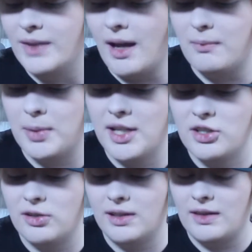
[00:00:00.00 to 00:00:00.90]
I'm pretty
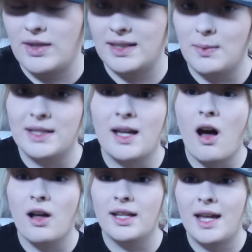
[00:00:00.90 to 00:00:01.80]
sure that this was a
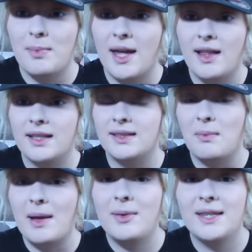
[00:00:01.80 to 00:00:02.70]
holiday palette, so
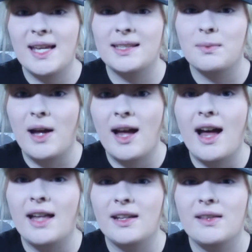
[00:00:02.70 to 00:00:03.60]
maybe that's
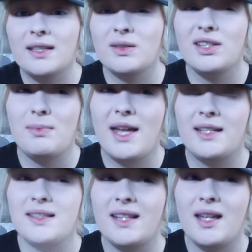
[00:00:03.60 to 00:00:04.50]
why. I know that's really bad
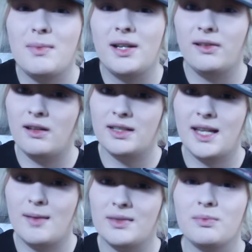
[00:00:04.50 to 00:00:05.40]
to say, but a lot of
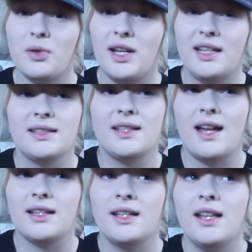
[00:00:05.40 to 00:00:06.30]
times brands,
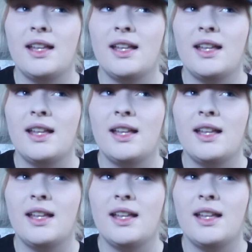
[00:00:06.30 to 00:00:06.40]
like,